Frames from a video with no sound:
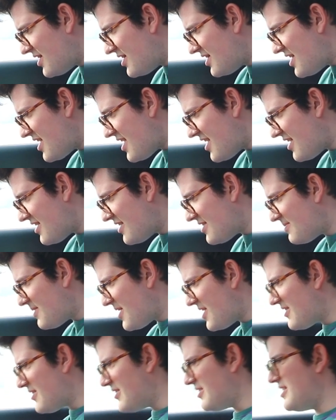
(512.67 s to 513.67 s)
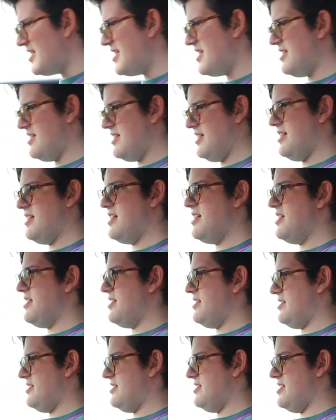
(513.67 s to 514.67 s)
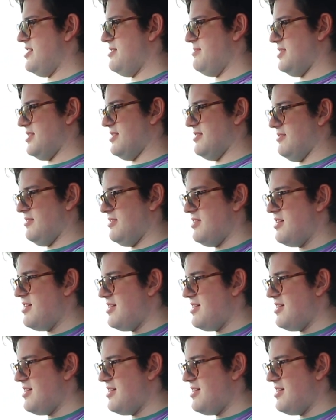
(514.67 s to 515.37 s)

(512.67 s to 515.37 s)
there, there we go.